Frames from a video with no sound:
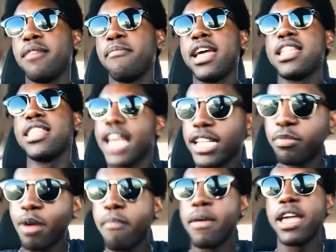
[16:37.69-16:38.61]
man, that's
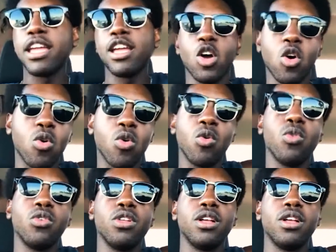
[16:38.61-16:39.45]
my main goal,